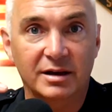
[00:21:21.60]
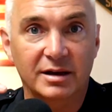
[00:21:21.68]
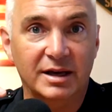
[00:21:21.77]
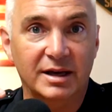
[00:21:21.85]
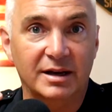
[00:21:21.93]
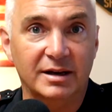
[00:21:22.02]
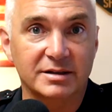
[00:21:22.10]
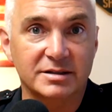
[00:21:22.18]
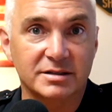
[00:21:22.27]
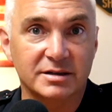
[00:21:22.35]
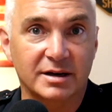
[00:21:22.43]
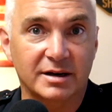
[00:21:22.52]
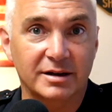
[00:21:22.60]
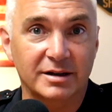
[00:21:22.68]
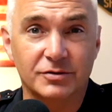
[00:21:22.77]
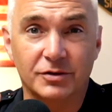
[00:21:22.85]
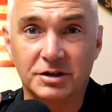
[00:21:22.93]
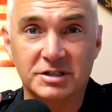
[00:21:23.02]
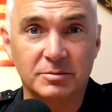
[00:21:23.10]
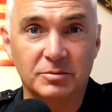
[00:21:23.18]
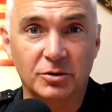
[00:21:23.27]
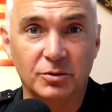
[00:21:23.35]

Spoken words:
And it's very simple.